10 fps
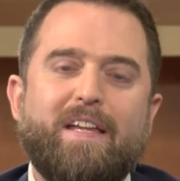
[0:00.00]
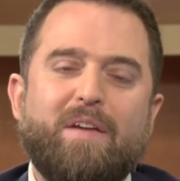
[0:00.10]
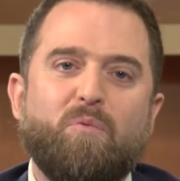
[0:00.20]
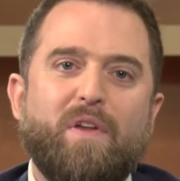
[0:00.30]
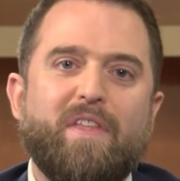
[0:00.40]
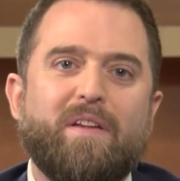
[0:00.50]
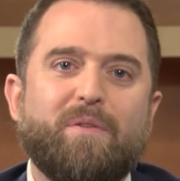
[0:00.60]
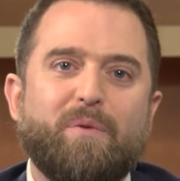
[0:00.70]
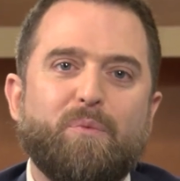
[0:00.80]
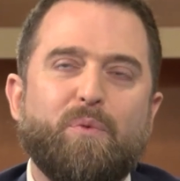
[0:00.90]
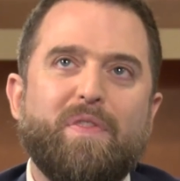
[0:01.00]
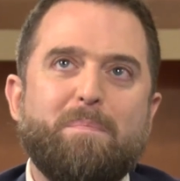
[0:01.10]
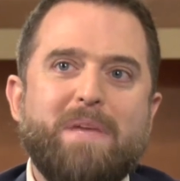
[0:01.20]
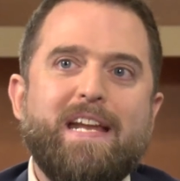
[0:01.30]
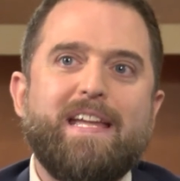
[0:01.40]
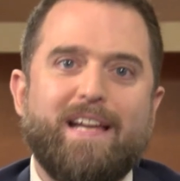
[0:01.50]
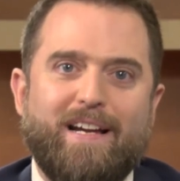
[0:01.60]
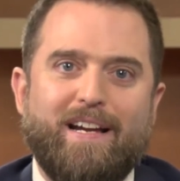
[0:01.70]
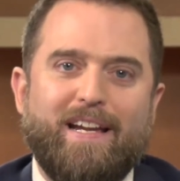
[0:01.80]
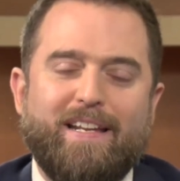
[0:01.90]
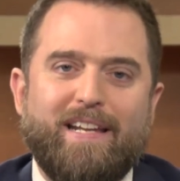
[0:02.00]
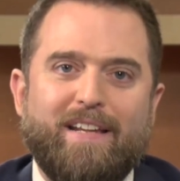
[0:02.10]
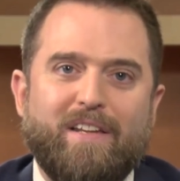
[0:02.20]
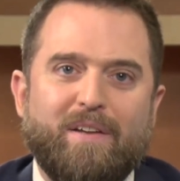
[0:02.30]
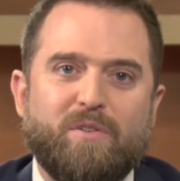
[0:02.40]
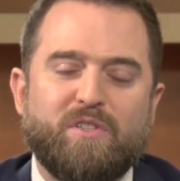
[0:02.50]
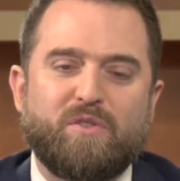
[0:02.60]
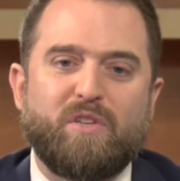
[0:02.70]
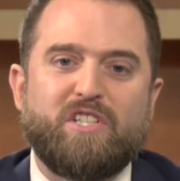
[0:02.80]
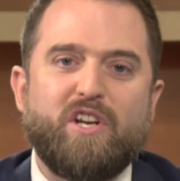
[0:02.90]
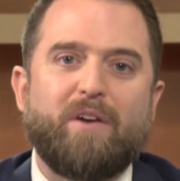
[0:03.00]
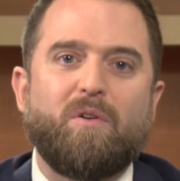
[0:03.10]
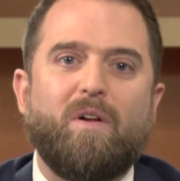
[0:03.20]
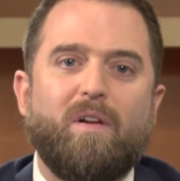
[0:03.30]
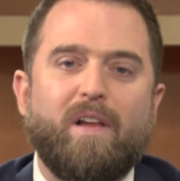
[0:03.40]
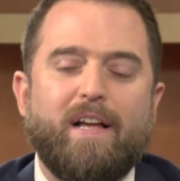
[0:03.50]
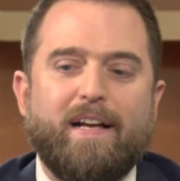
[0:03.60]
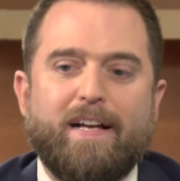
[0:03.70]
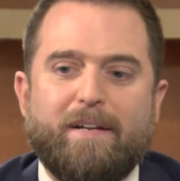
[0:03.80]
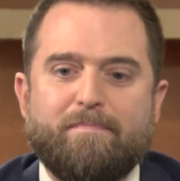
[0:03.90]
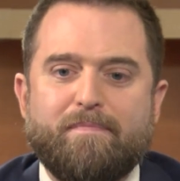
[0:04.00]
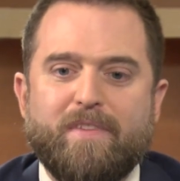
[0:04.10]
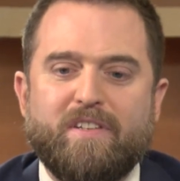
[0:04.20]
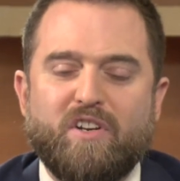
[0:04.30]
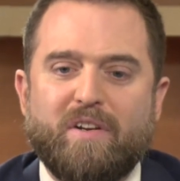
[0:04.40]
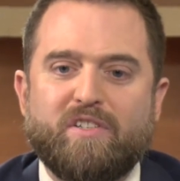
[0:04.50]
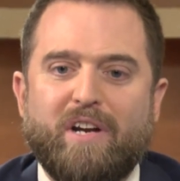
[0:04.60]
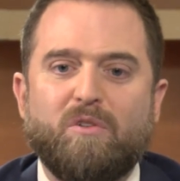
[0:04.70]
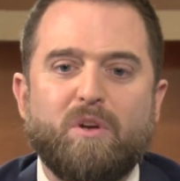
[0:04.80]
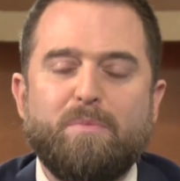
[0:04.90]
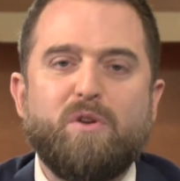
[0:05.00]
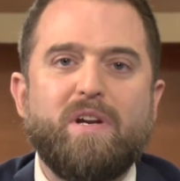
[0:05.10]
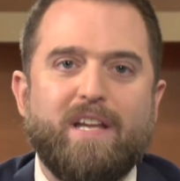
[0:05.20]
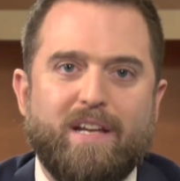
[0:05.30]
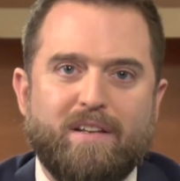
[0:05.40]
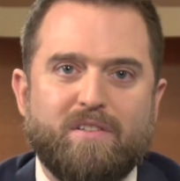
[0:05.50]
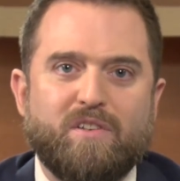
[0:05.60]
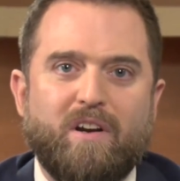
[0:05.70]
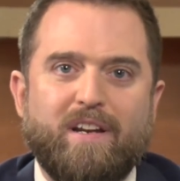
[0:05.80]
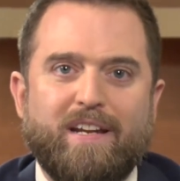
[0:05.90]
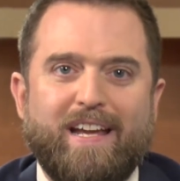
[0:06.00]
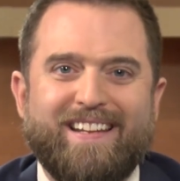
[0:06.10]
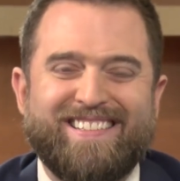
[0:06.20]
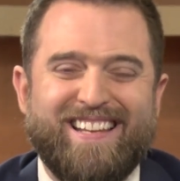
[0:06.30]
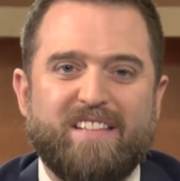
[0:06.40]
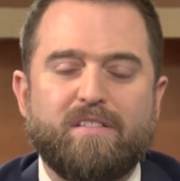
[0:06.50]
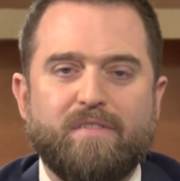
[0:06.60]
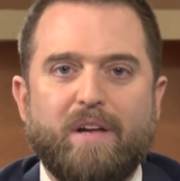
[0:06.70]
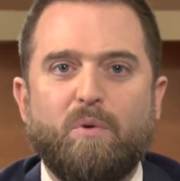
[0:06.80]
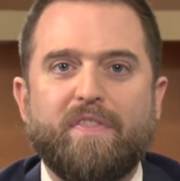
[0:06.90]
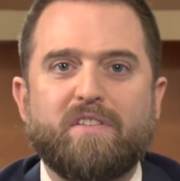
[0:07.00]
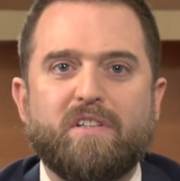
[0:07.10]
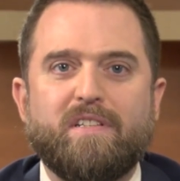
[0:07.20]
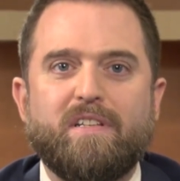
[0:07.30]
when the media and the general community started to get a sense of like what this could